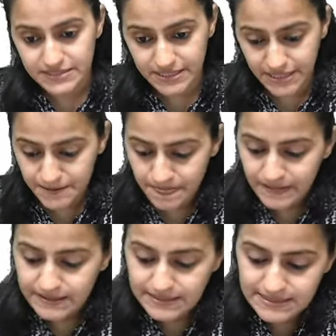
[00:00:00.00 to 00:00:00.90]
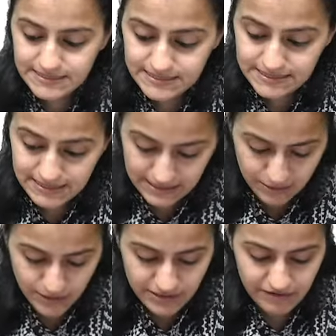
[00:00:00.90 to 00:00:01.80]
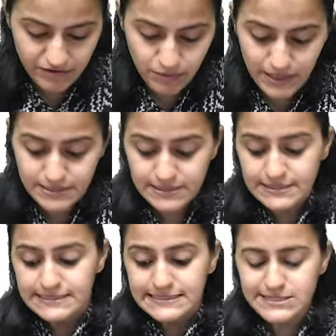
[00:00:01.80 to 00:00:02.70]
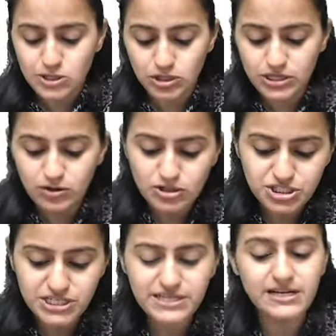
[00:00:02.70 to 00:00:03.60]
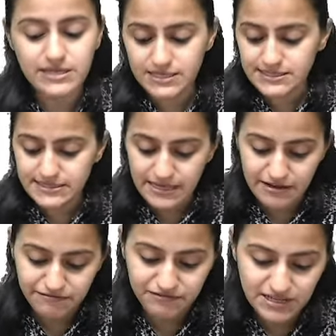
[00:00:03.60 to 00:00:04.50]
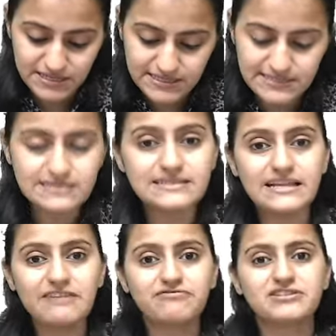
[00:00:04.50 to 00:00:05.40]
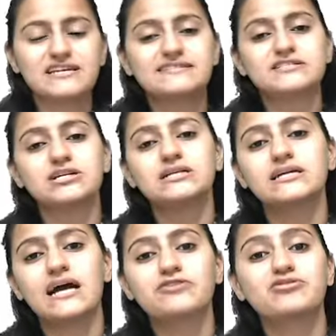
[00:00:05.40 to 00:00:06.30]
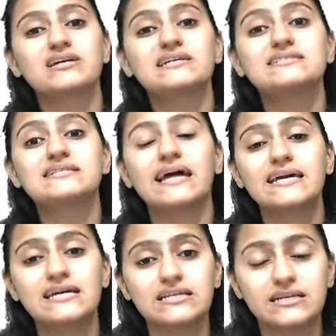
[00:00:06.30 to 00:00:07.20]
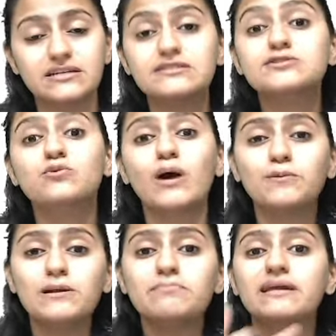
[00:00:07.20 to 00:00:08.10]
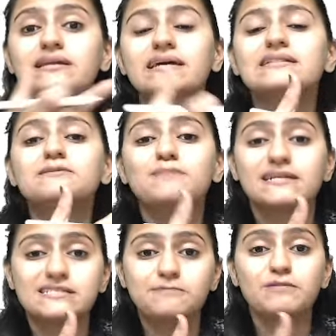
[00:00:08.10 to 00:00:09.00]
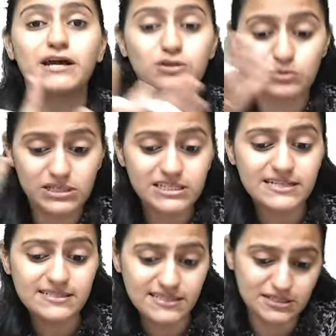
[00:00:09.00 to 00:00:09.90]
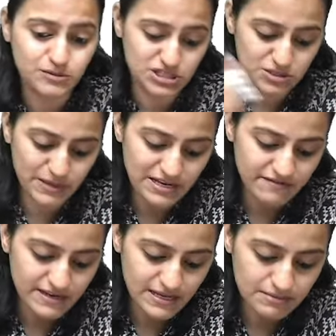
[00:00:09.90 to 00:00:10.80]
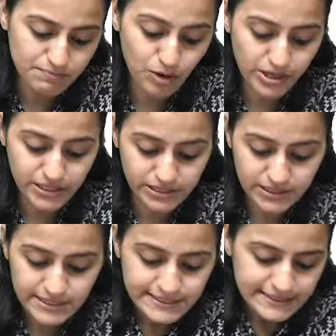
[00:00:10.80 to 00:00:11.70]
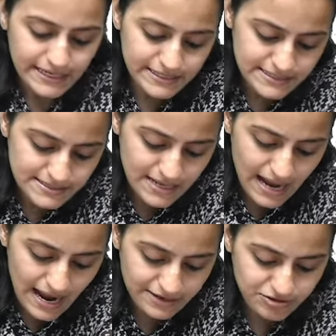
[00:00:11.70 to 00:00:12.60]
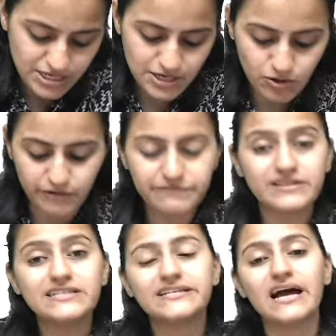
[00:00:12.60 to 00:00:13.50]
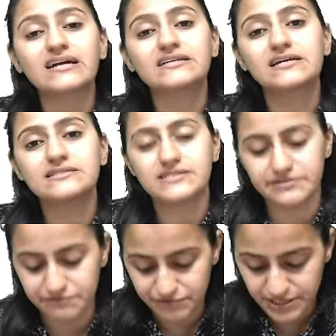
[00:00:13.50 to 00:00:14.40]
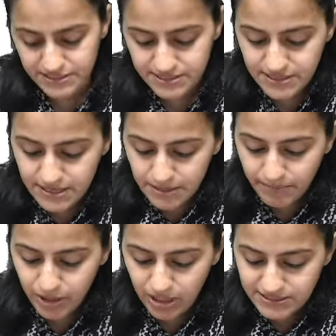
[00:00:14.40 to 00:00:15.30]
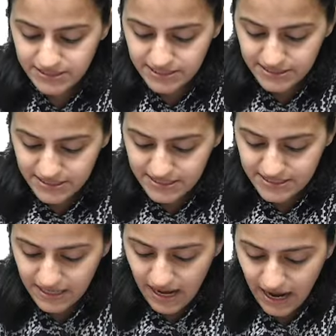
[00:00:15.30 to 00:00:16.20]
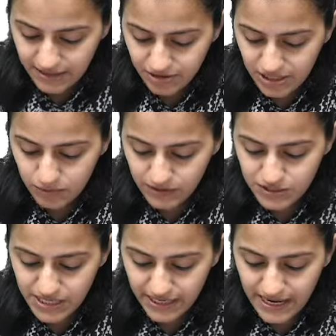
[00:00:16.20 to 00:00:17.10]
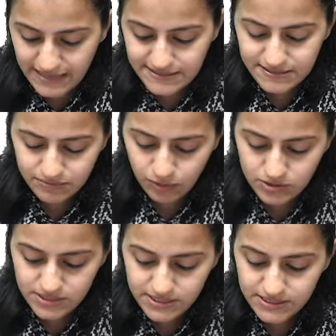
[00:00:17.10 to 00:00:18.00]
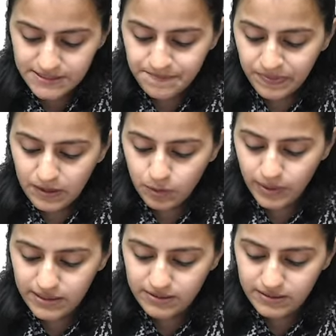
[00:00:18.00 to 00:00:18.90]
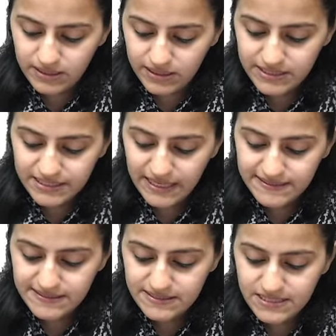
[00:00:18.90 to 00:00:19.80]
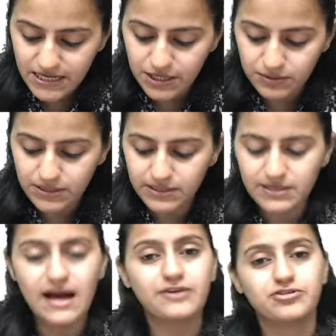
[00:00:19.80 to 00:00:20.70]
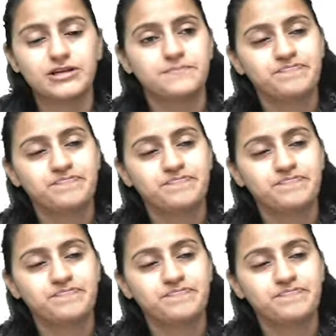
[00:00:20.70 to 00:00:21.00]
Okay? Is this clear with everyone? So the question here is, if this left testicular artery is ligated, so what will maintain the blood supply to the testis, which is very, very important? It is the artery of the ductus deferens, because this is the artery which anastomoses with the testicular artery.